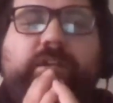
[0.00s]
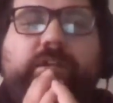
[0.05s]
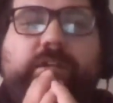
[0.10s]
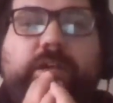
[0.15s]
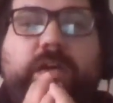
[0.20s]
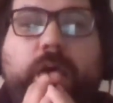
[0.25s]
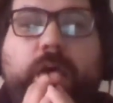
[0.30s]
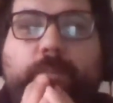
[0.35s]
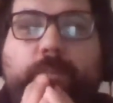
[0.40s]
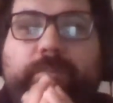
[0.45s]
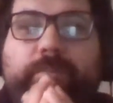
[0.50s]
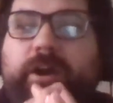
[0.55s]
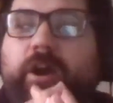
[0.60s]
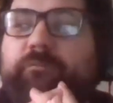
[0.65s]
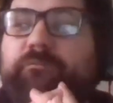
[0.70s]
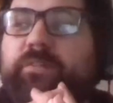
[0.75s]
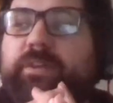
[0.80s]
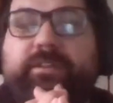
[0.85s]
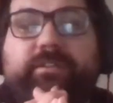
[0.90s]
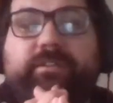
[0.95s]
But I think
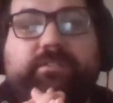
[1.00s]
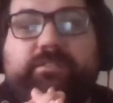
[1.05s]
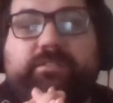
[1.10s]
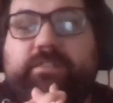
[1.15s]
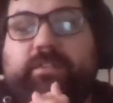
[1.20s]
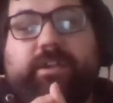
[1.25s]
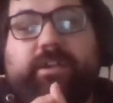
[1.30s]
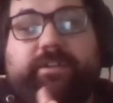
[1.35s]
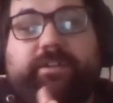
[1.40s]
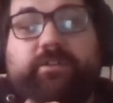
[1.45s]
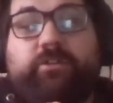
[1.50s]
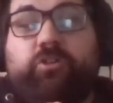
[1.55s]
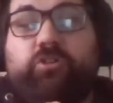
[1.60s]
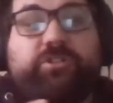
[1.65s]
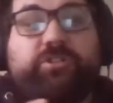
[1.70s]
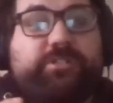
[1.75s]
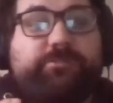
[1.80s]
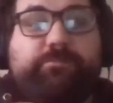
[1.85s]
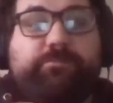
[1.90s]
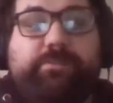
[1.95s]
it could just
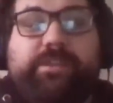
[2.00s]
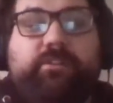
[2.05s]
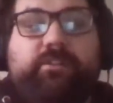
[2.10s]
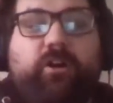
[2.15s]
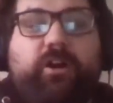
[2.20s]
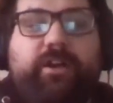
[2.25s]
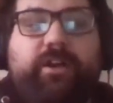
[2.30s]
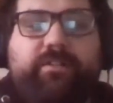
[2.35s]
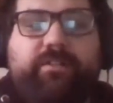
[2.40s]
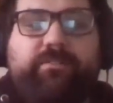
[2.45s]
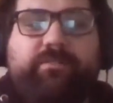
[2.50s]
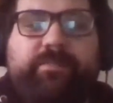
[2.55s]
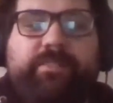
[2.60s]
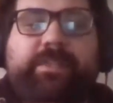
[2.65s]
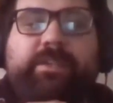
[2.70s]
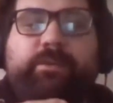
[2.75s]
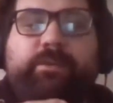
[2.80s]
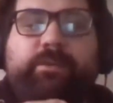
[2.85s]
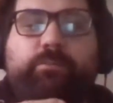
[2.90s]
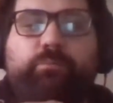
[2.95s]
be like the
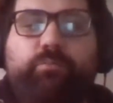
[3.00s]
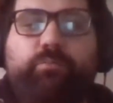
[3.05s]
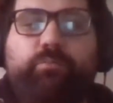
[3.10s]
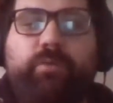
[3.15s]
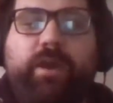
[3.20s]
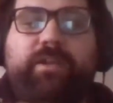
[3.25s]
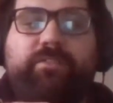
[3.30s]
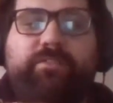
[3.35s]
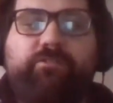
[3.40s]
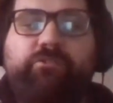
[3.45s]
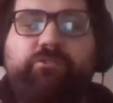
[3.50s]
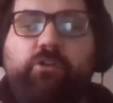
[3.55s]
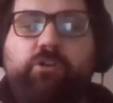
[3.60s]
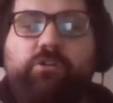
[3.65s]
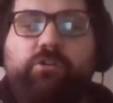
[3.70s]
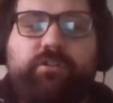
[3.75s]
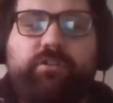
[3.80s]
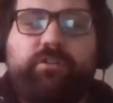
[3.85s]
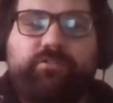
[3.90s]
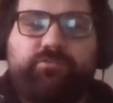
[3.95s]
way the song
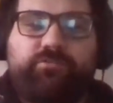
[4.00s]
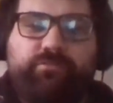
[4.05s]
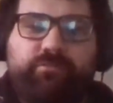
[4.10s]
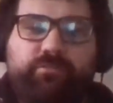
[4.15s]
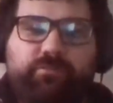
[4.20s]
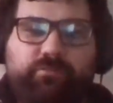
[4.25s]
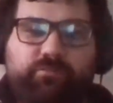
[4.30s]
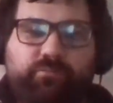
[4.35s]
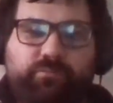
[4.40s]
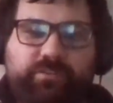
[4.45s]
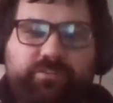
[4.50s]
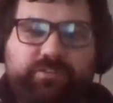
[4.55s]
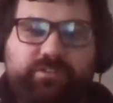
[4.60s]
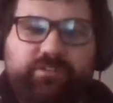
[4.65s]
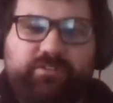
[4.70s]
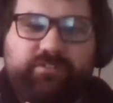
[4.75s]
is written.